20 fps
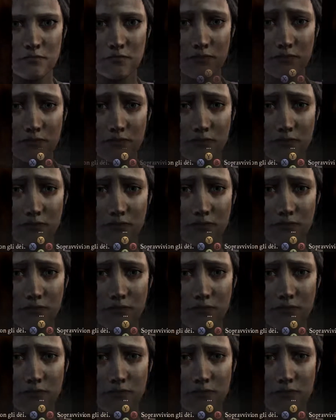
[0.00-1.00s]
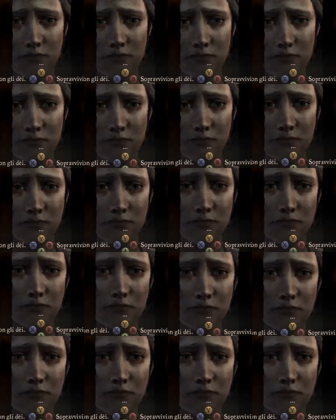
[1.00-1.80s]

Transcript: [no speech]